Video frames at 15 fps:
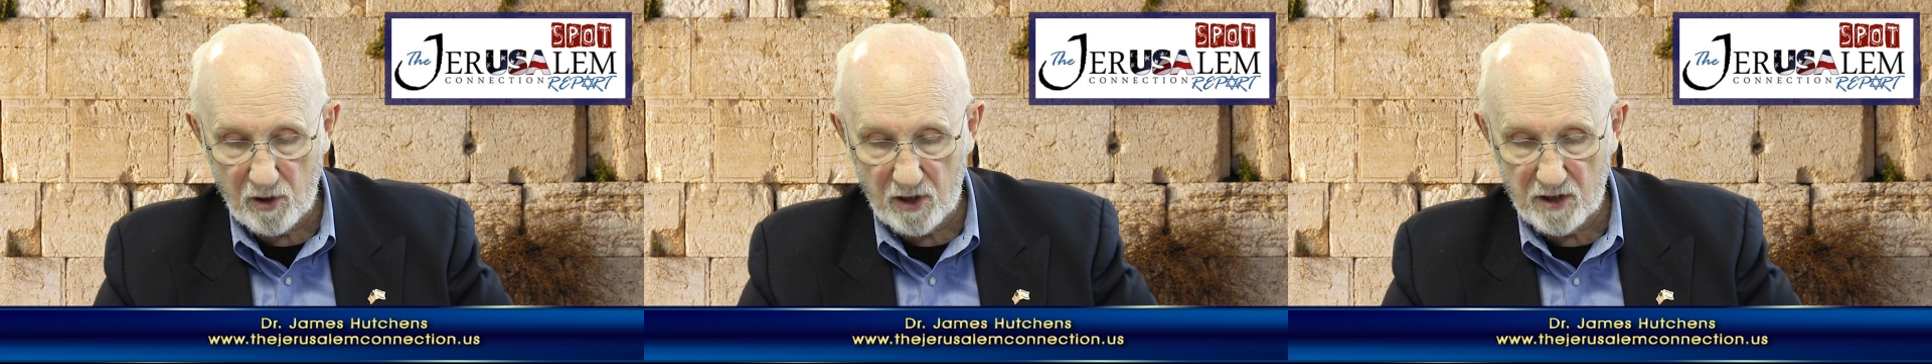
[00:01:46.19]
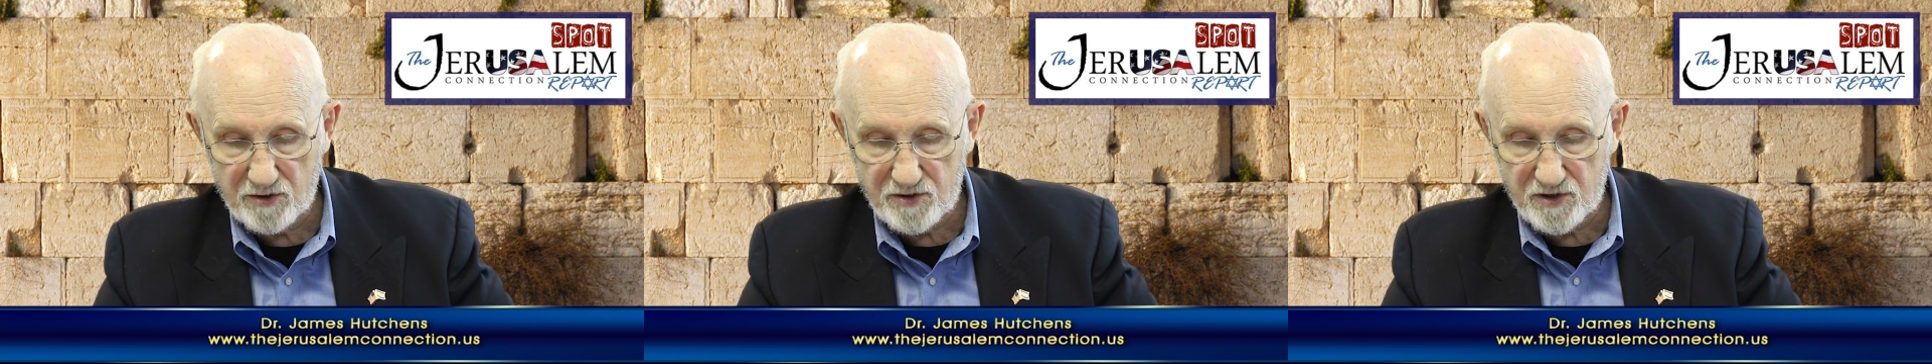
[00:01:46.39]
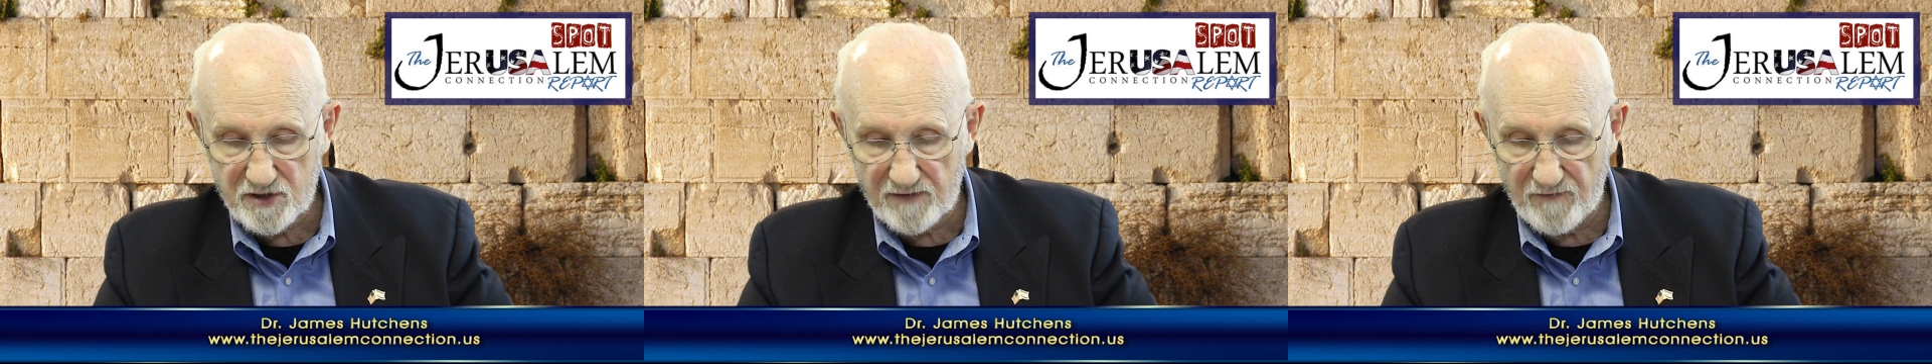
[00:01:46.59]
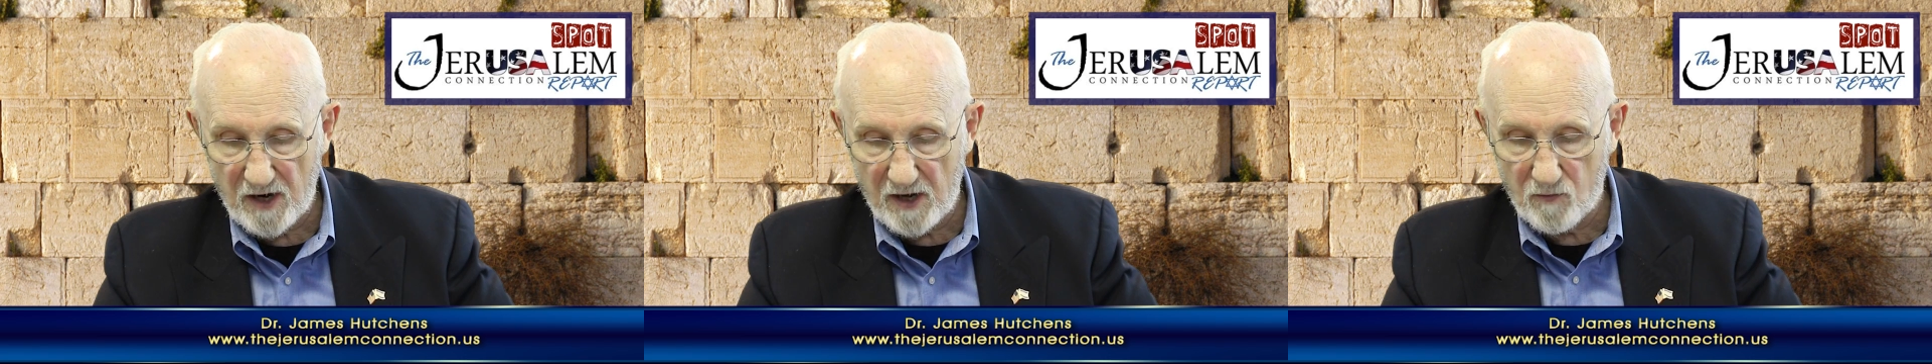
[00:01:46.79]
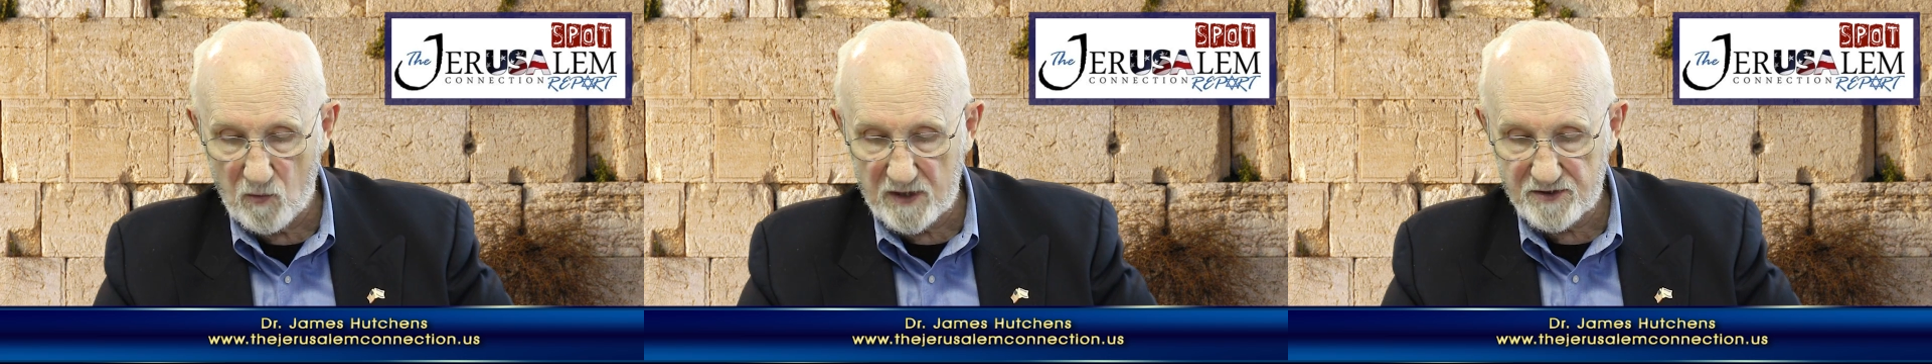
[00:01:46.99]
cultures of
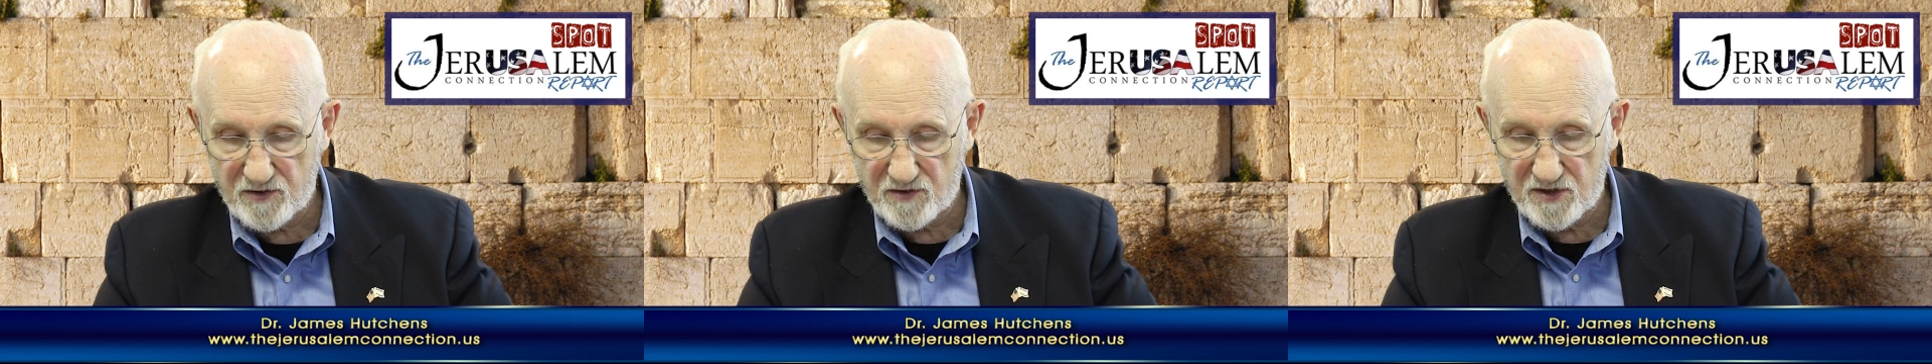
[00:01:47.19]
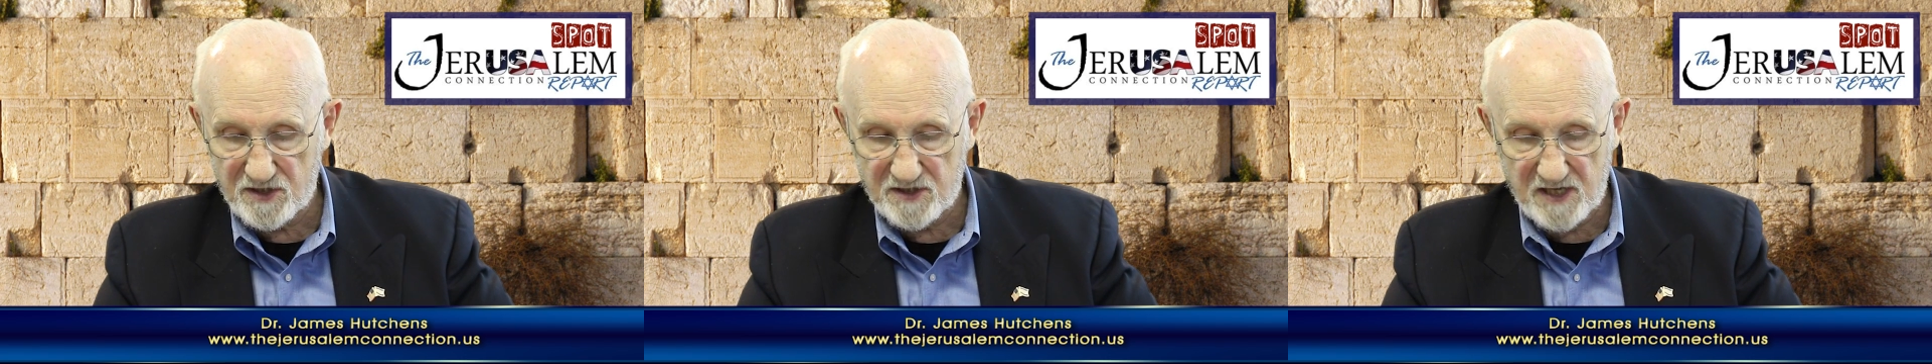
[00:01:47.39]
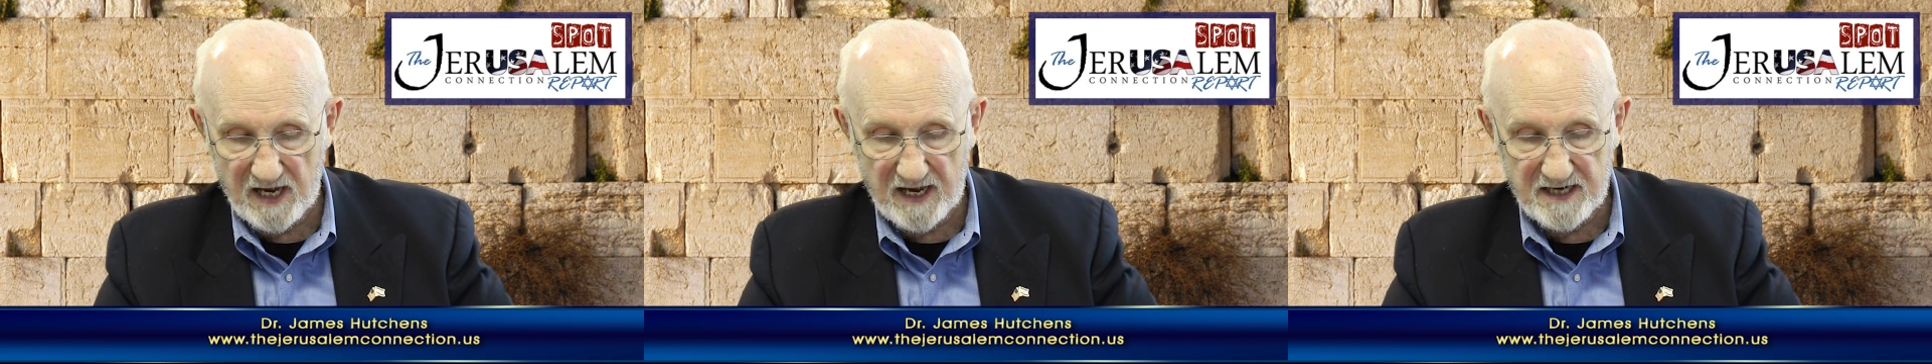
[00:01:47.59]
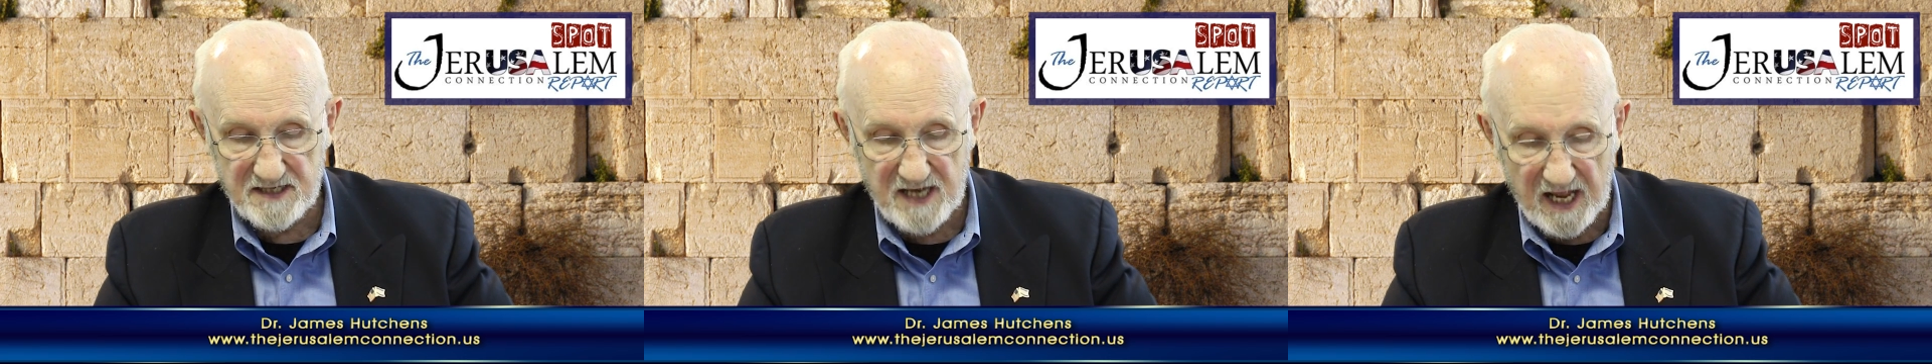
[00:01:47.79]
non-Western societies.